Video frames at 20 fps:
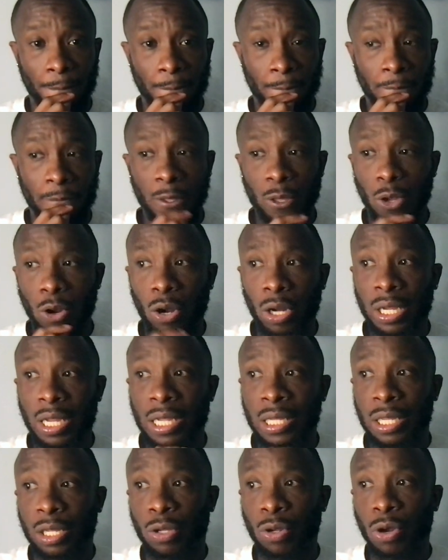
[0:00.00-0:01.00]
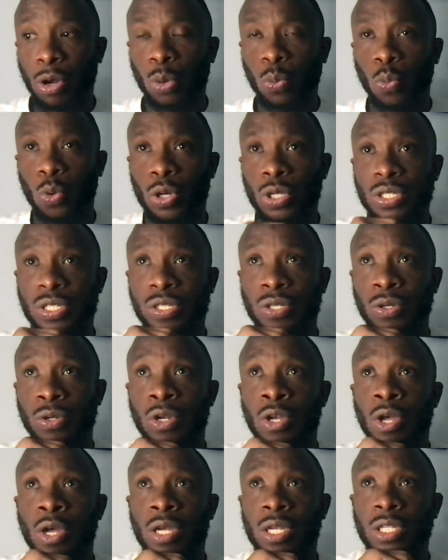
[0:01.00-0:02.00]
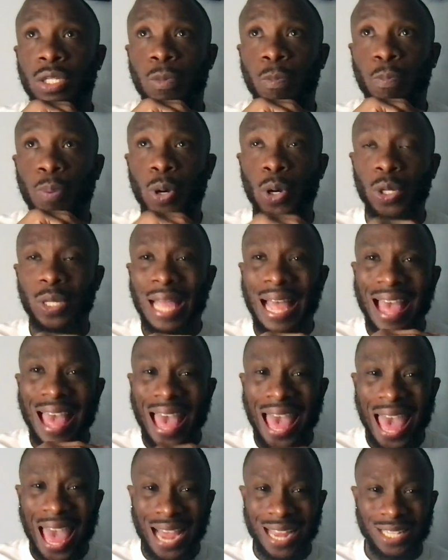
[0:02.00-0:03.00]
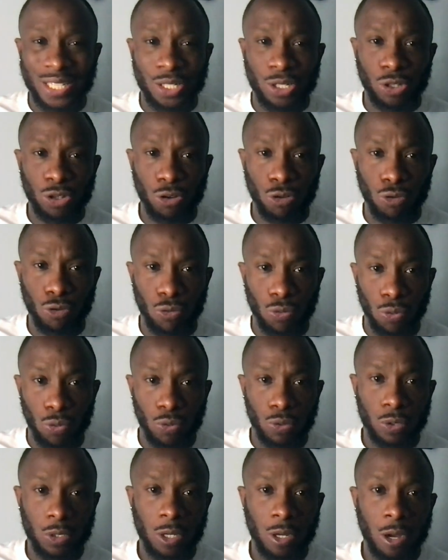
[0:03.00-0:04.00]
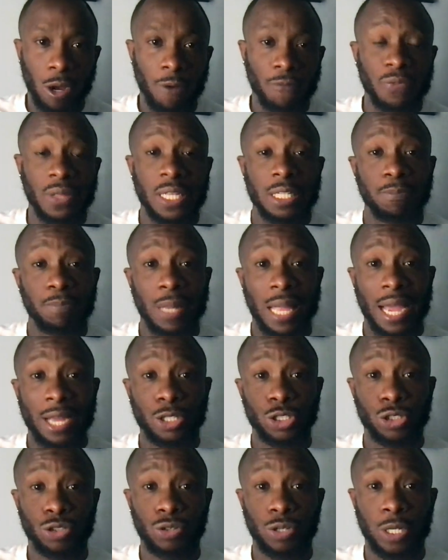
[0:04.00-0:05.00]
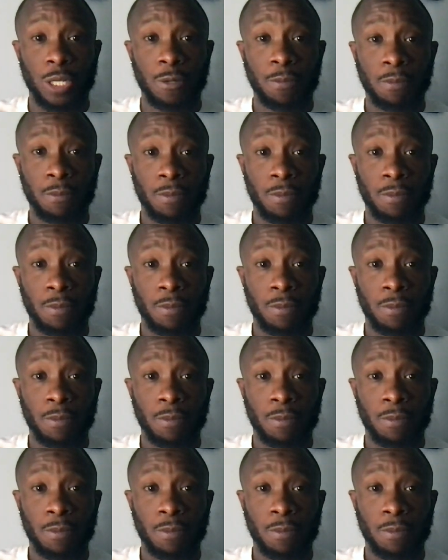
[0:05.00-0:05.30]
The Lord, the Lord wants to put an axe to the root of this black tree.